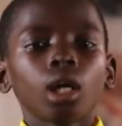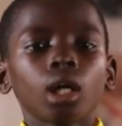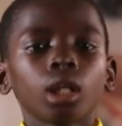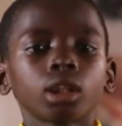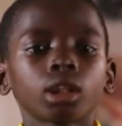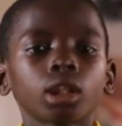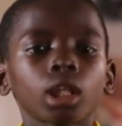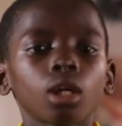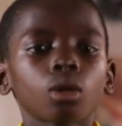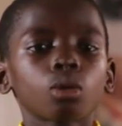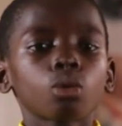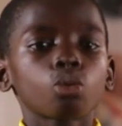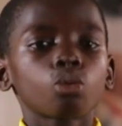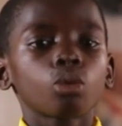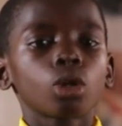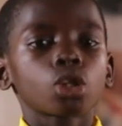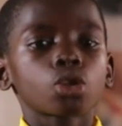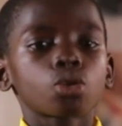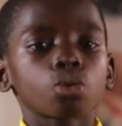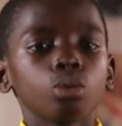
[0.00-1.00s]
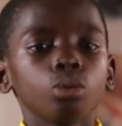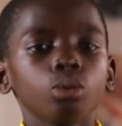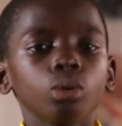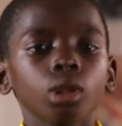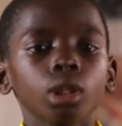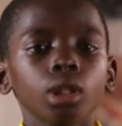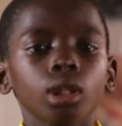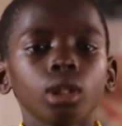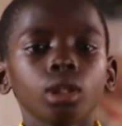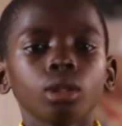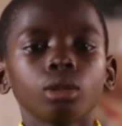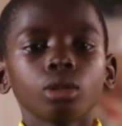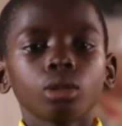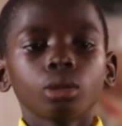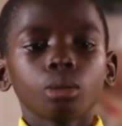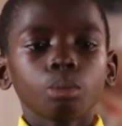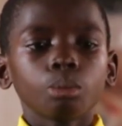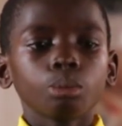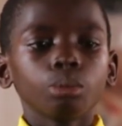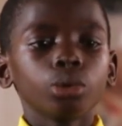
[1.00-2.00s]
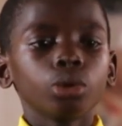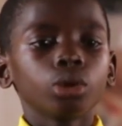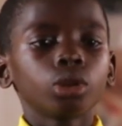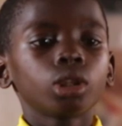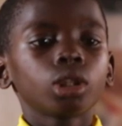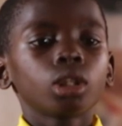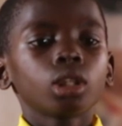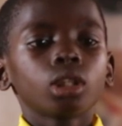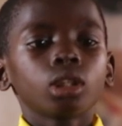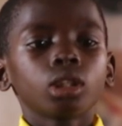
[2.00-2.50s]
and Shegun went to the bush.